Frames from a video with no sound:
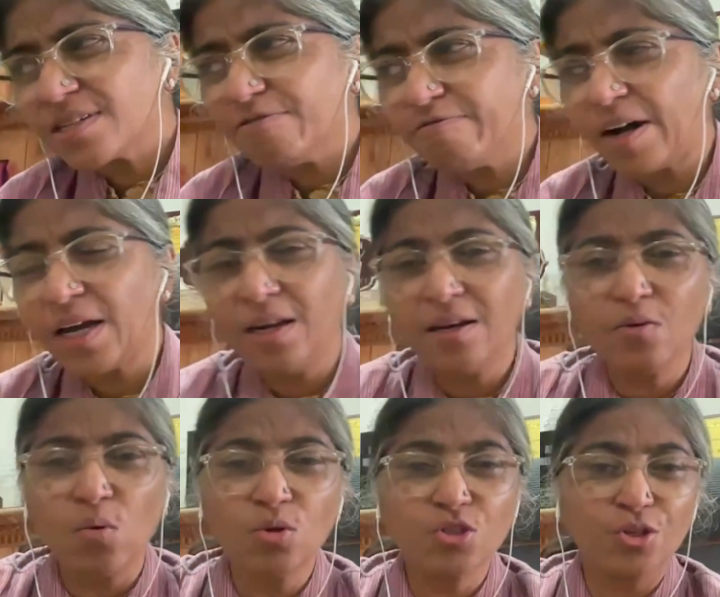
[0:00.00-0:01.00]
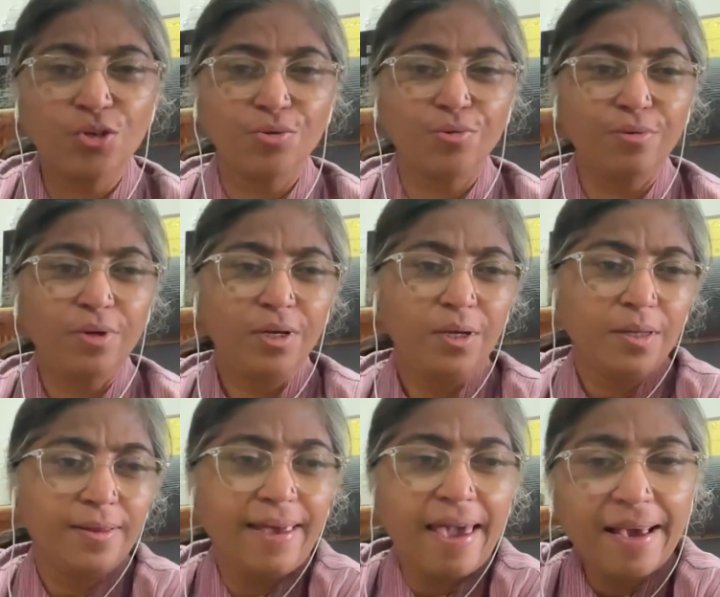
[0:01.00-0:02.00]
is the fine goes into
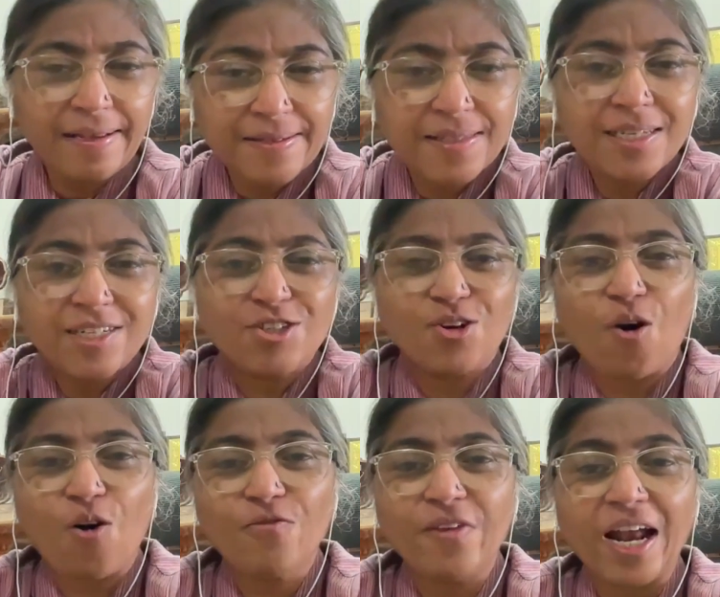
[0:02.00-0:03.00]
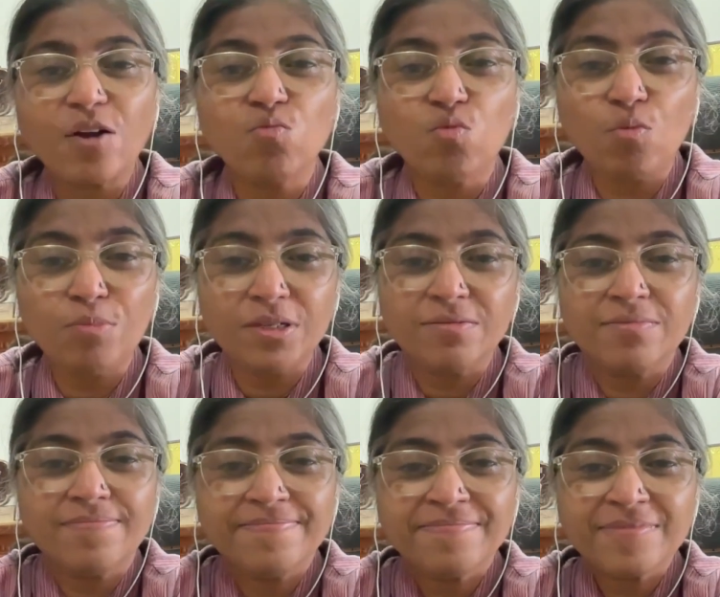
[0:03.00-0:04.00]
the exit of that
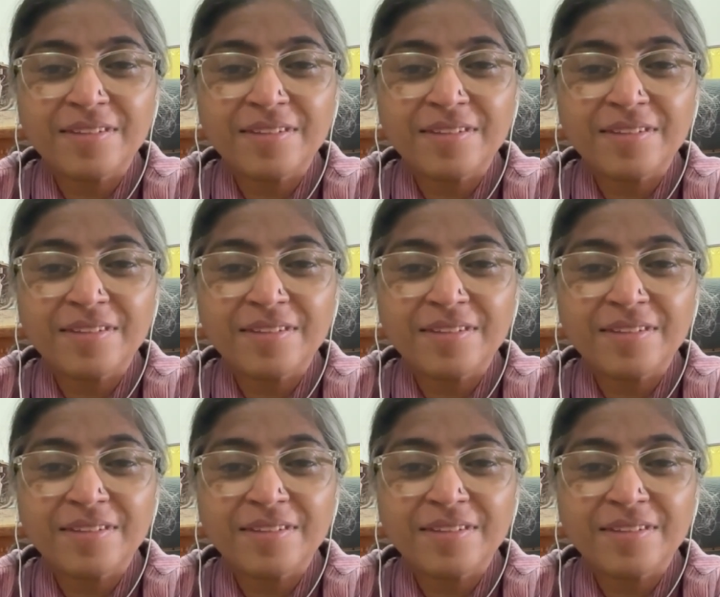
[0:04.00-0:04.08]
woman